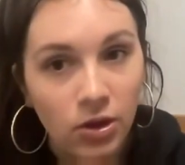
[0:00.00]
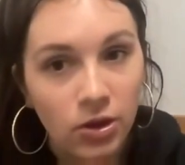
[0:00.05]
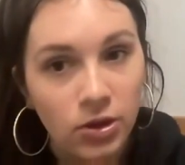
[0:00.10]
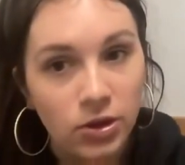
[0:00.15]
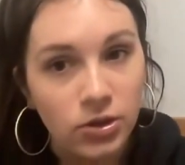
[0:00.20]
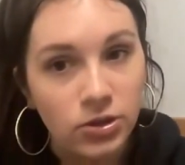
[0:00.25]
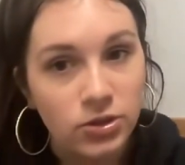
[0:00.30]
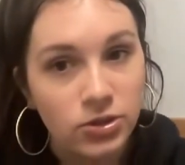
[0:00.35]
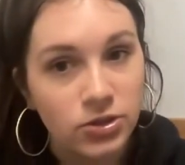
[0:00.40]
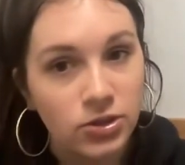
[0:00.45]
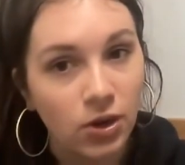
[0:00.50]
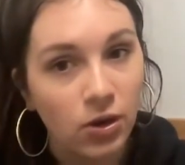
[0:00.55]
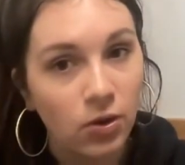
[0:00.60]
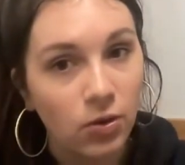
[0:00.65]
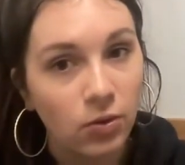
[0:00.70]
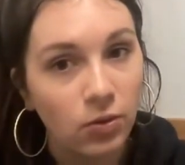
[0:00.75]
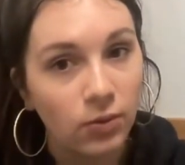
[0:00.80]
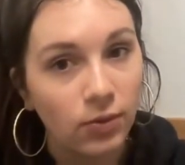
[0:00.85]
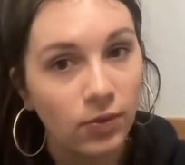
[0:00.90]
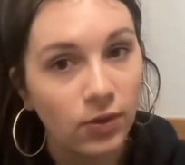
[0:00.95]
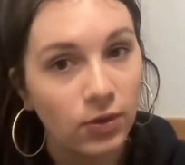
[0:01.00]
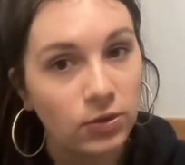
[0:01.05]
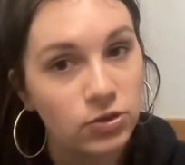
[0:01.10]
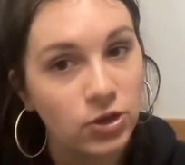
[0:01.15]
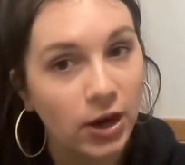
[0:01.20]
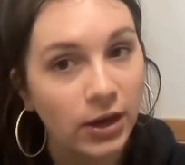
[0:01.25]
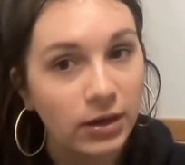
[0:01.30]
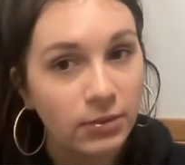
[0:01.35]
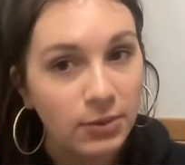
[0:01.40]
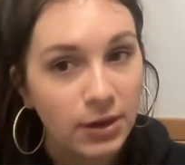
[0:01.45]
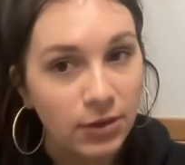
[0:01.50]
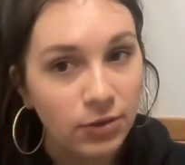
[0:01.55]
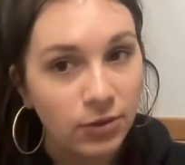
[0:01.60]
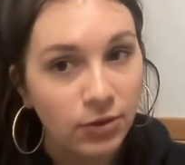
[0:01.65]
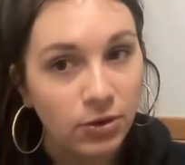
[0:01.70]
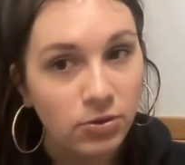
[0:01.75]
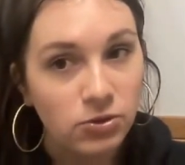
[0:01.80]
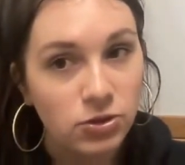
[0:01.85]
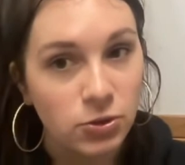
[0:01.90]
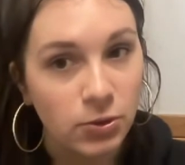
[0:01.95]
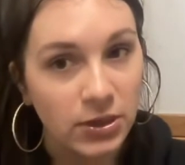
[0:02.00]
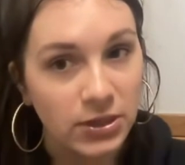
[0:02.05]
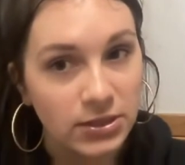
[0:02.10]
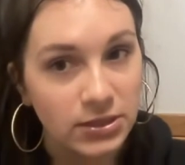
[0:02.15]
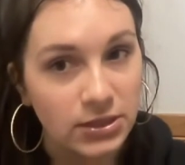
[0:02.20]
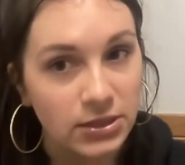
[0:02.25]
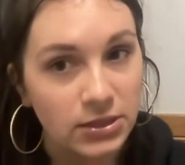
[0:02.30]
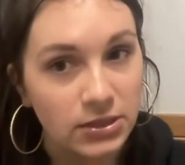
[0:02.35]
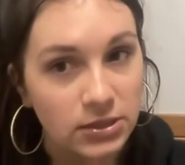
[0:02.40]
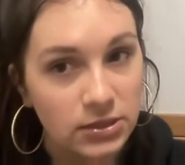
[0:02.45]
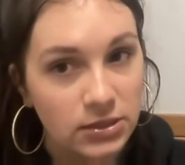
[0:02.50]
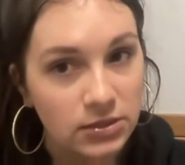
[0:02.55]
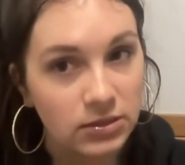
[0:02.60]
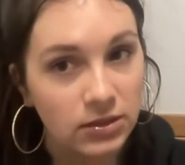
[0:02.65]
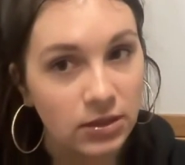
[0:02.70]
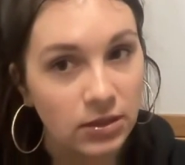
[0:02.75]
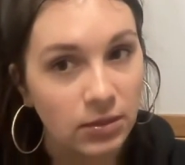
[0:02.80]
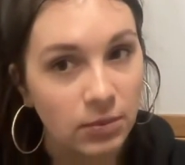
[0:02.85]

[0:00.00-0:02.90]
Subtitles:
So they'll try to make their own choices,